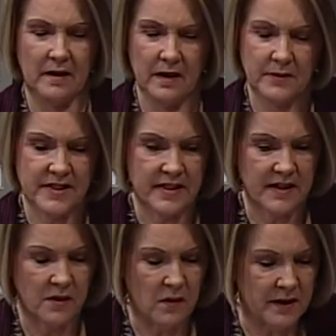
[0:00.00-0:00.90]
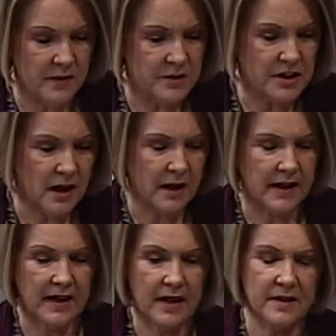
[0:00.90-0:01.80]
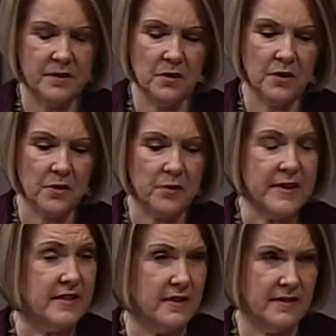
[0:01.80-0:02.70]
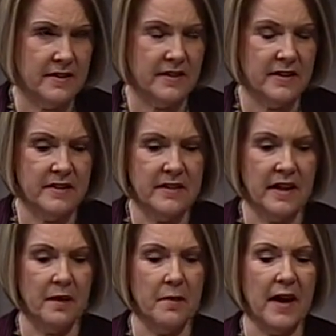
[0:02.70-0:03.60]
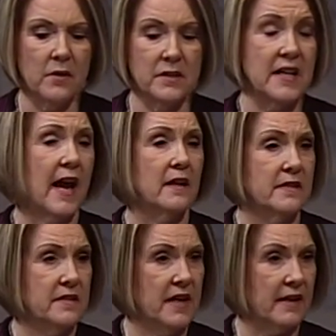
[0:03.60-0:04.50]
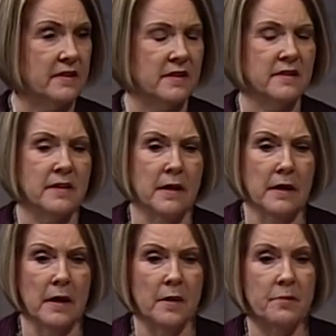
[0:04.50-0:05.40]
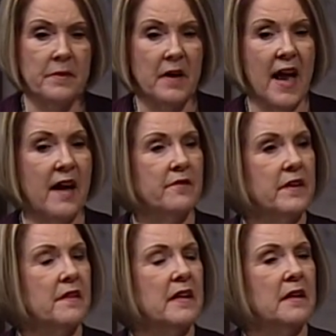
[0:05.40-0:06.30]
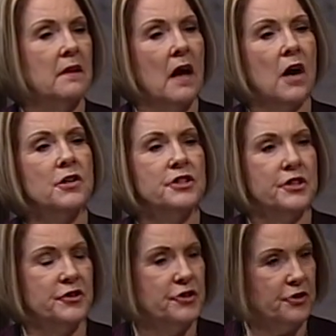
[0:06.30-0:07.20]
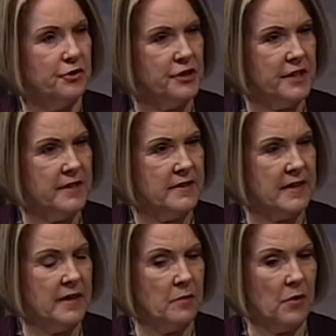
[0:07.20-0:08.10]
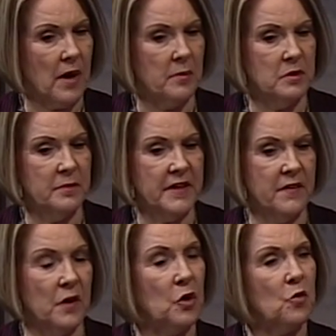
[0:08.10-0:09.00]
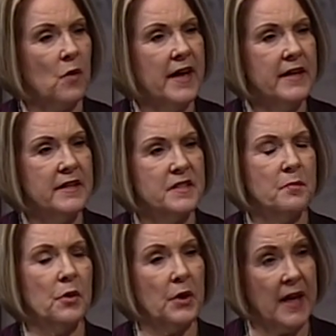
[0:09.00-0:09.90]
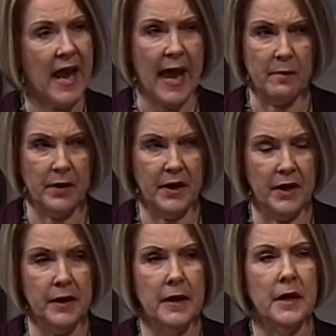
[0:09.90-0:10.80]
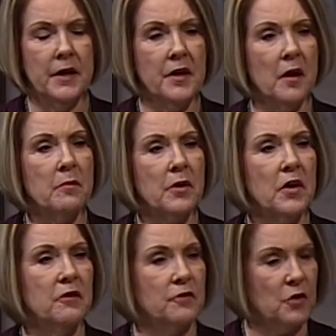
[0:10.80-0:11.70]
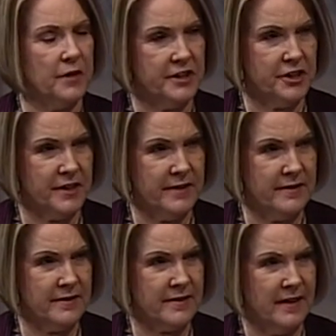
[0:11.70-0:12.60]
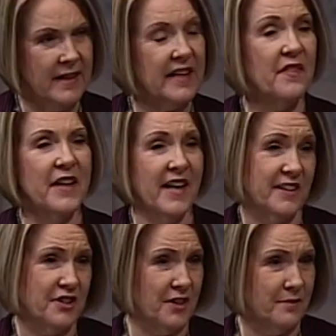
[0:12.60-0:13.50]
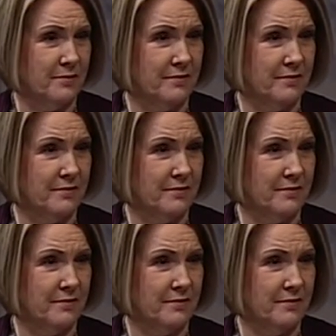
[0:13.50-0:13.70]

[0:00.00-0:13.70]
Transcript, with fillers: I was thinking while you were talking, I heard a recent statistic about Dallas, Texas, b- having the largest churches and probably the greatest per capita number of Christians in the nation.